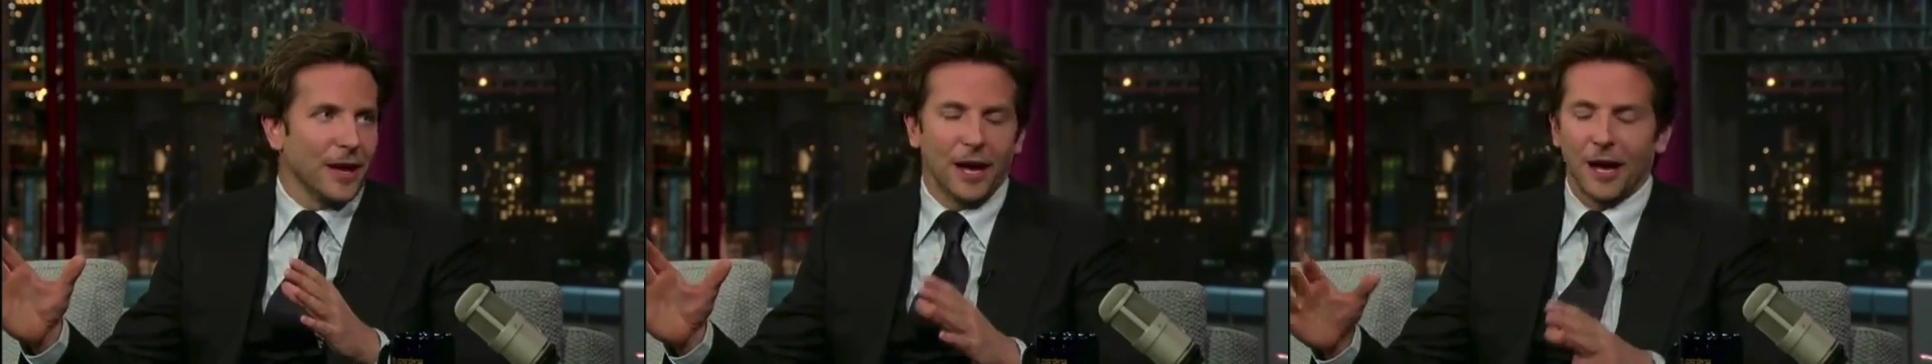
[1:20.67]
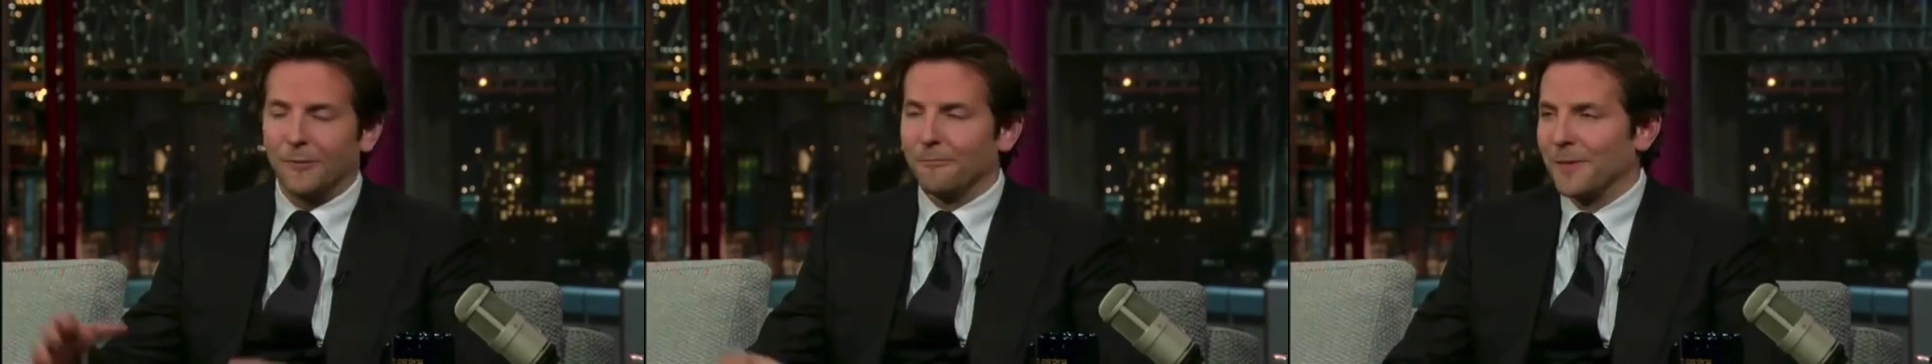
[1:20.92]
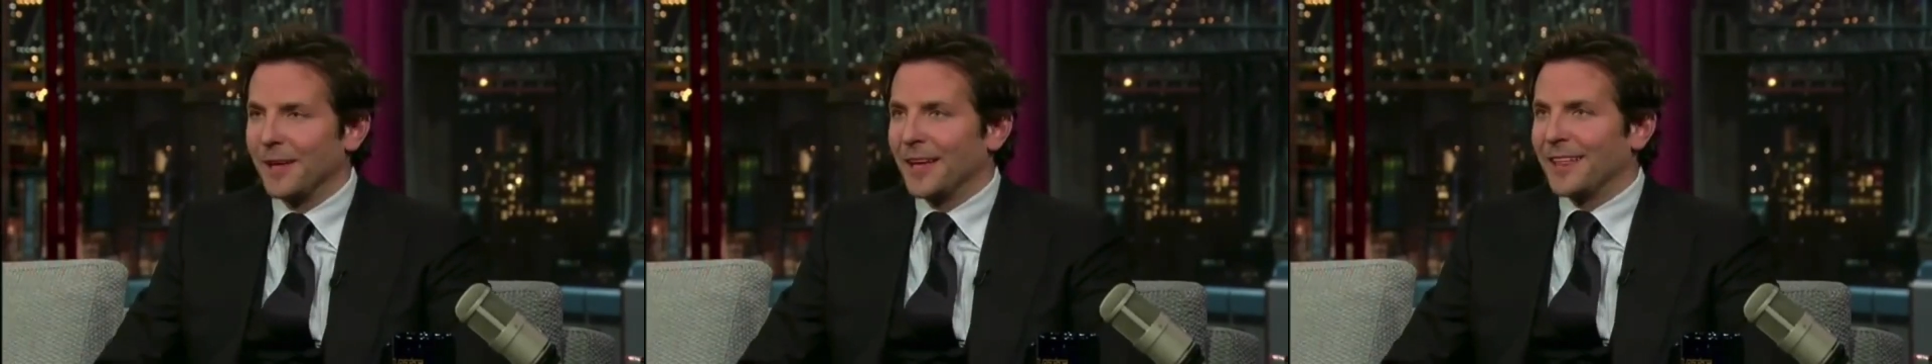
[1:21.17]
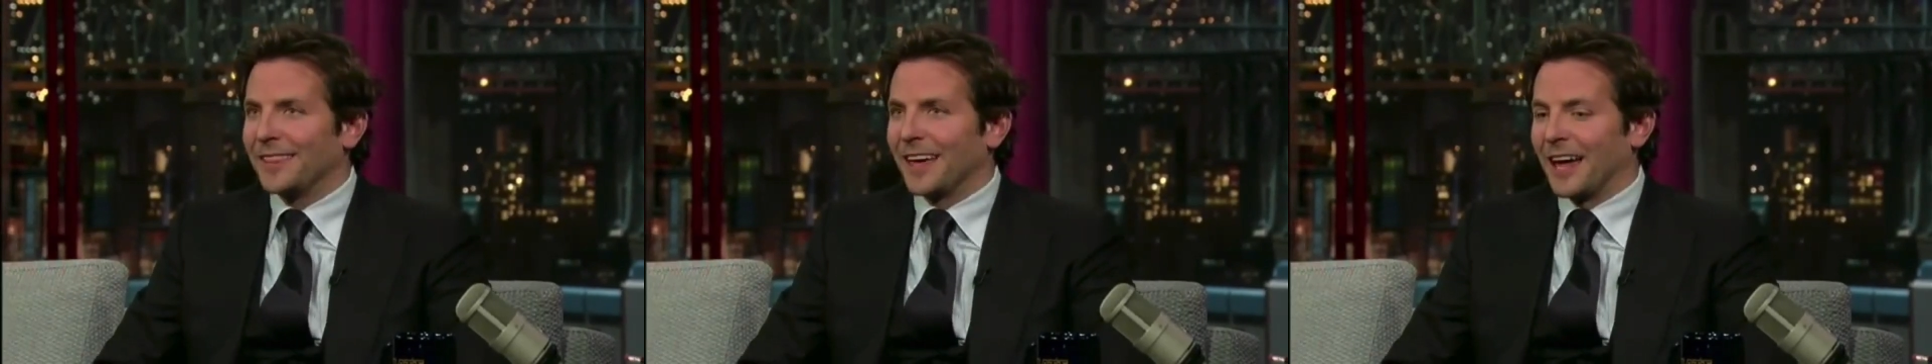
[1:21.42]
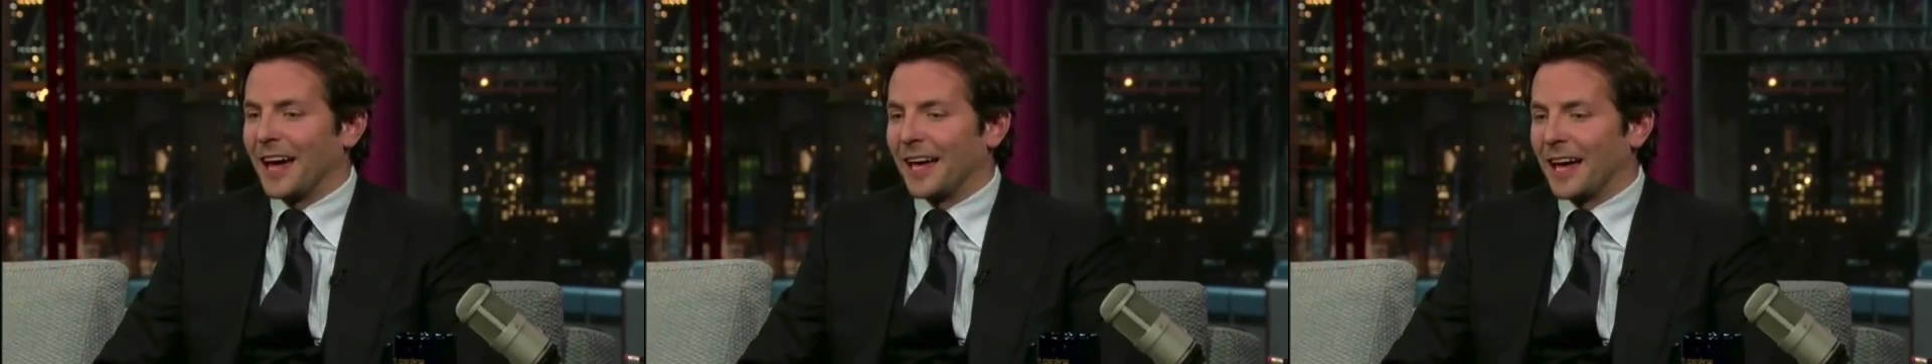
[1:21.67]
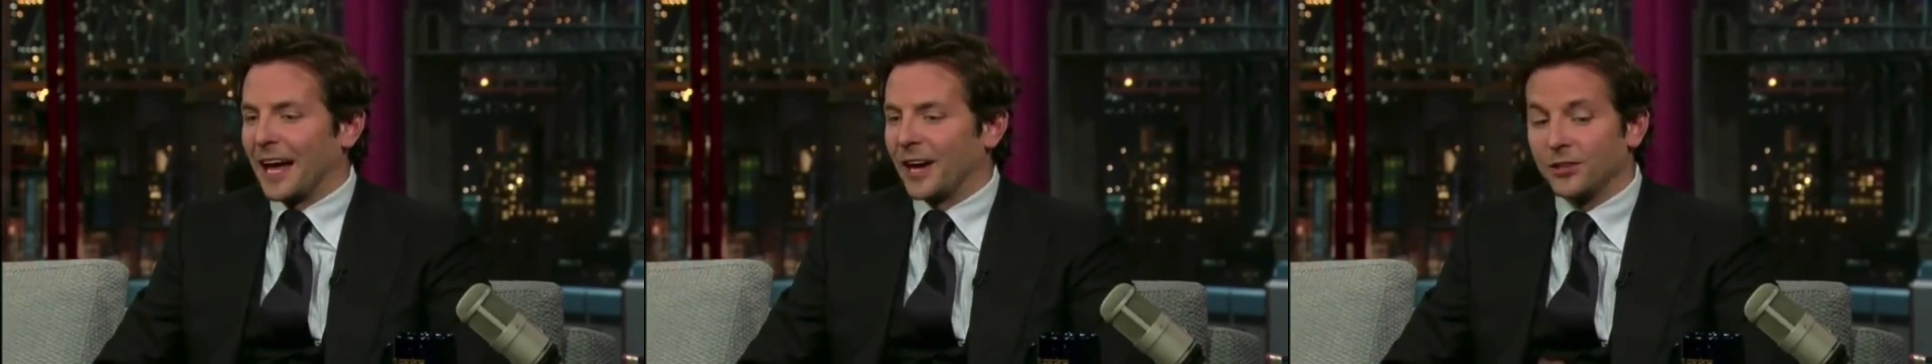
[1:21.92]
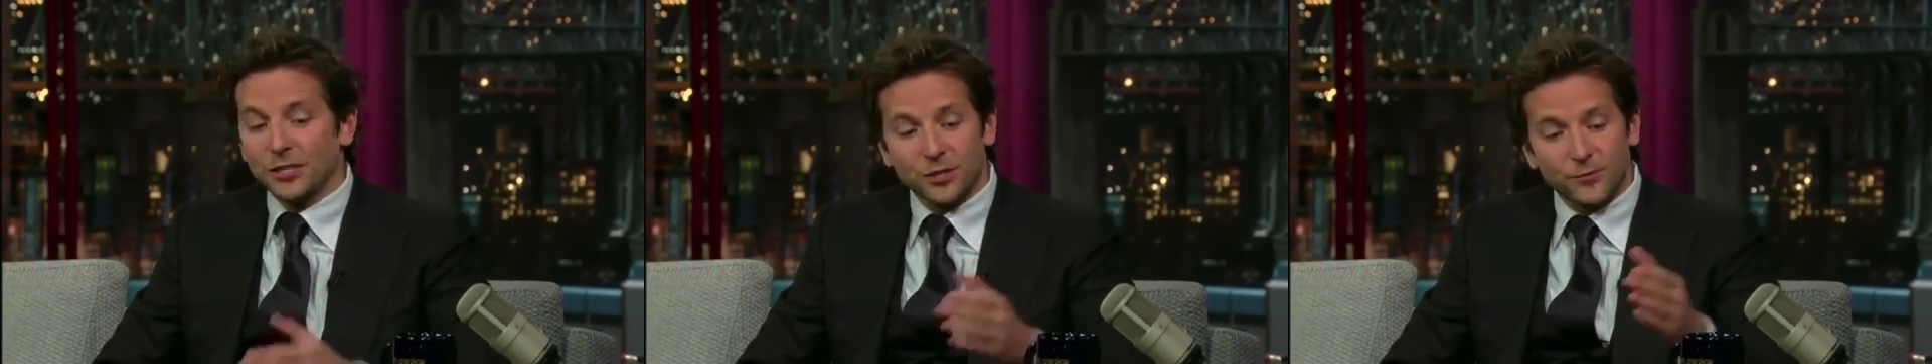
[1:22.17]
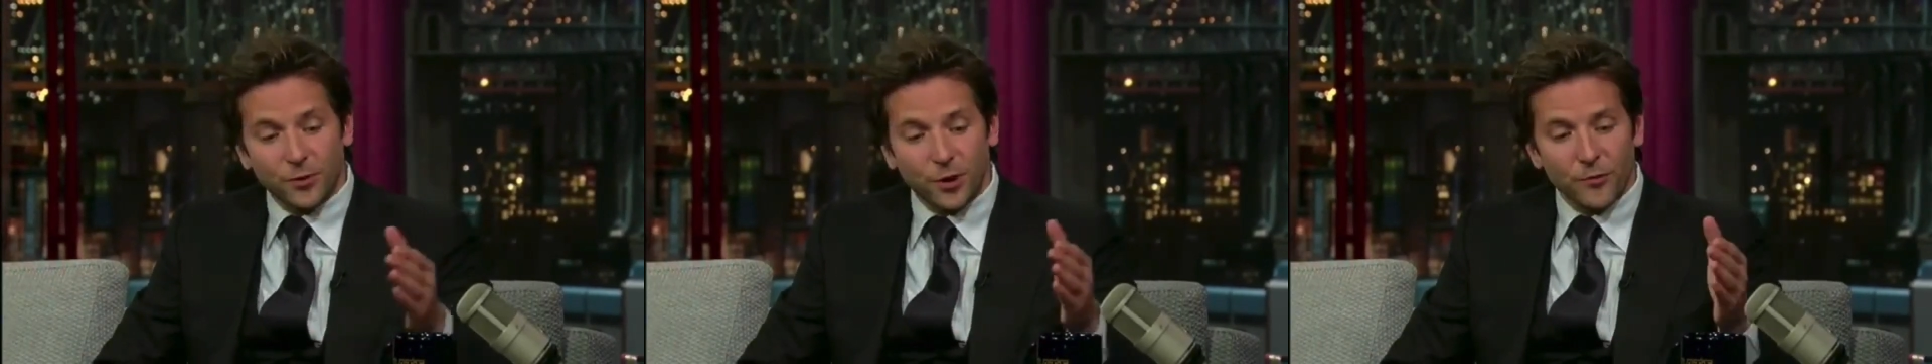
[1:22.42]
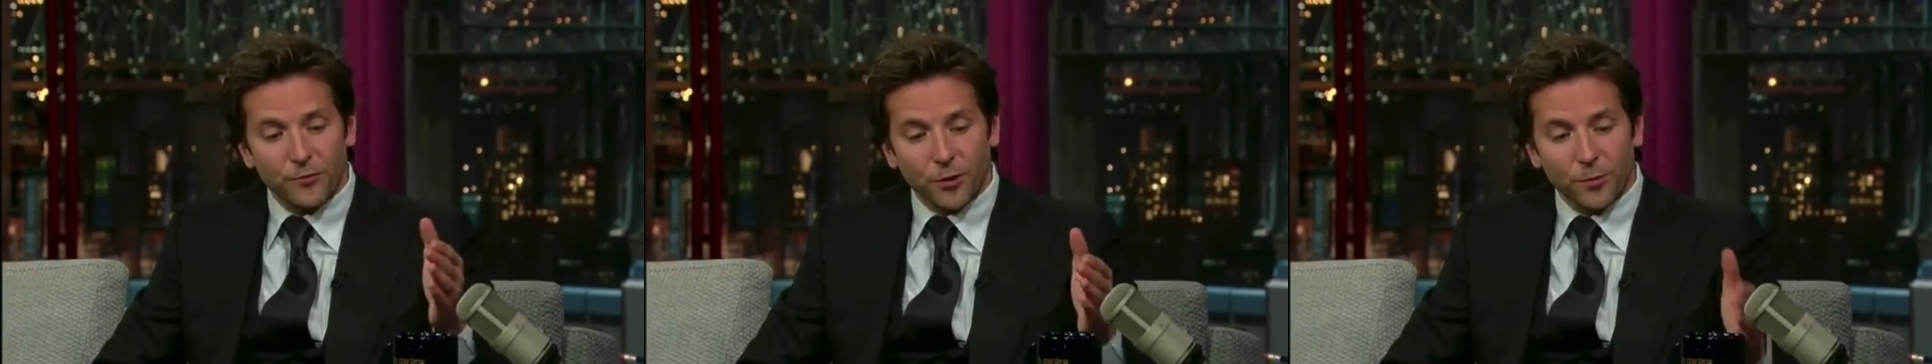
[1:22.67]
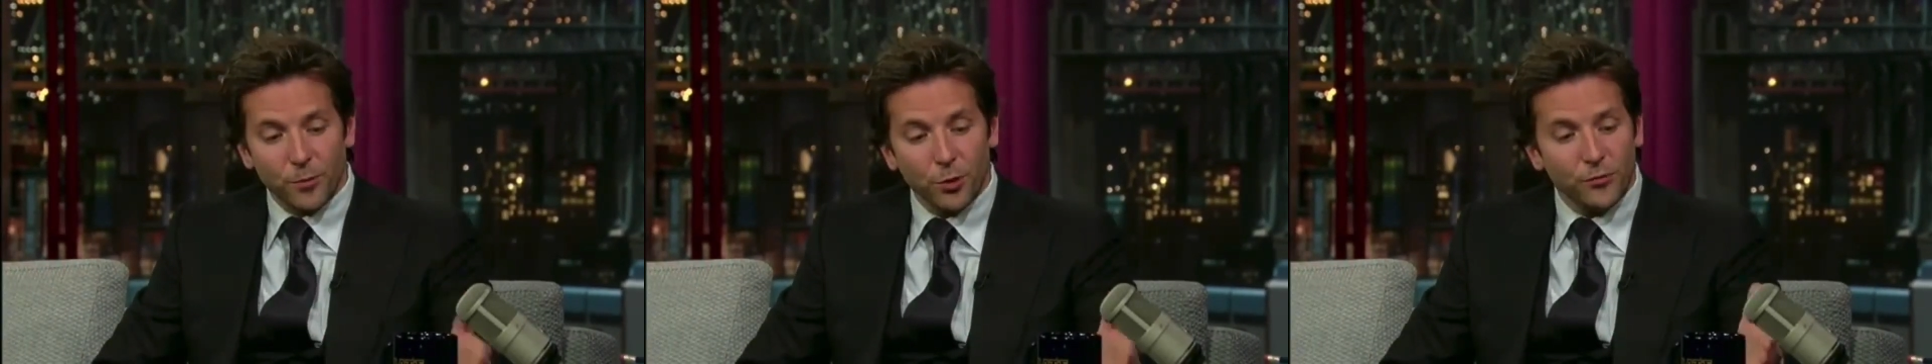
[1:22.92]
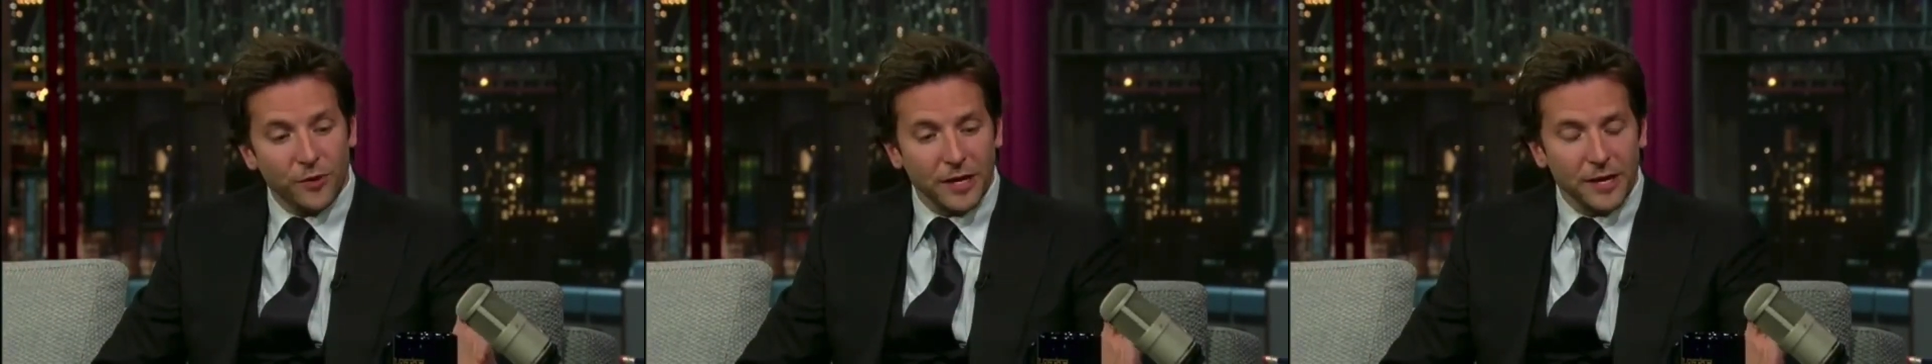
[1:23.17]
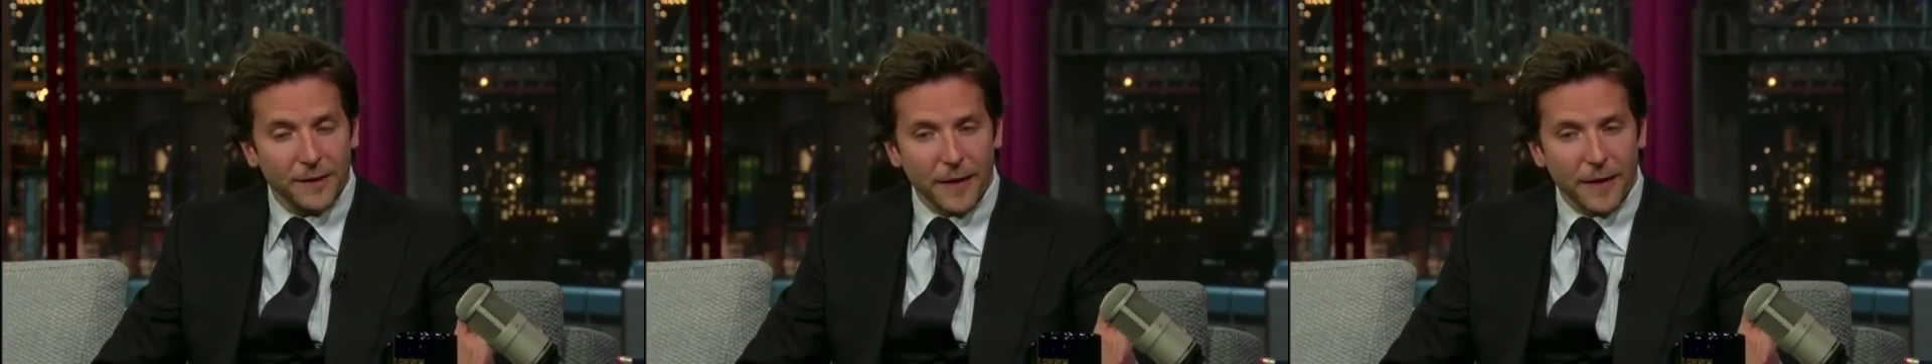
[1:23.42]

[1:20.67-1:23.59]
Um, that I, I auditioned for a, for a movie.